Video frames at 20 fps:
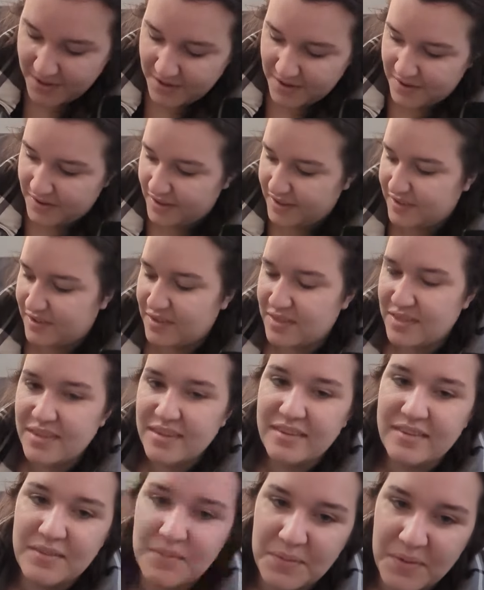Okay, so
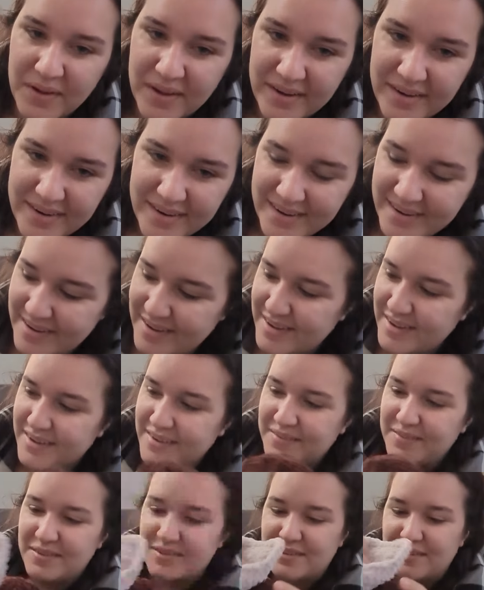this one
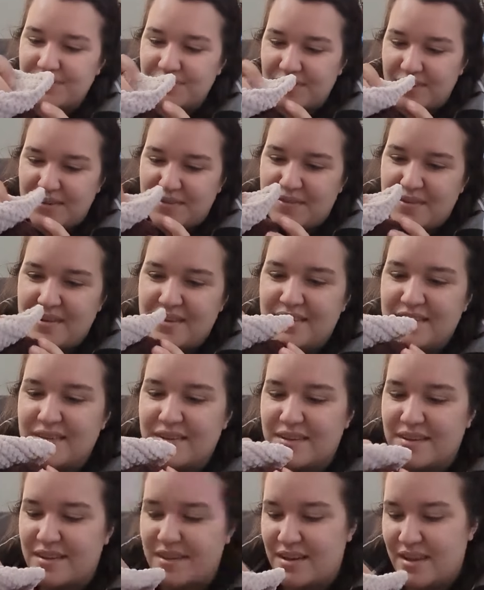was a free one
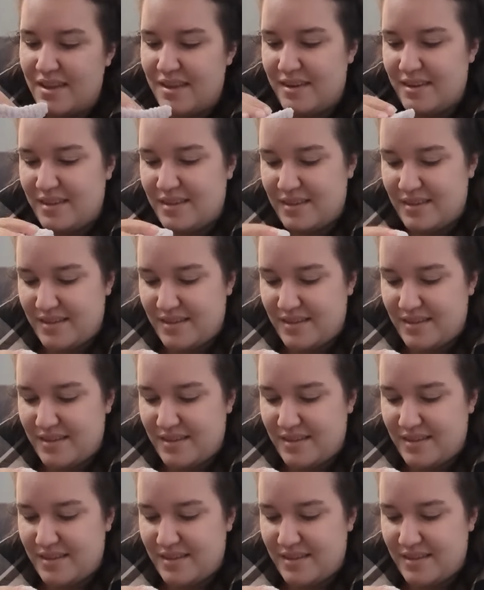on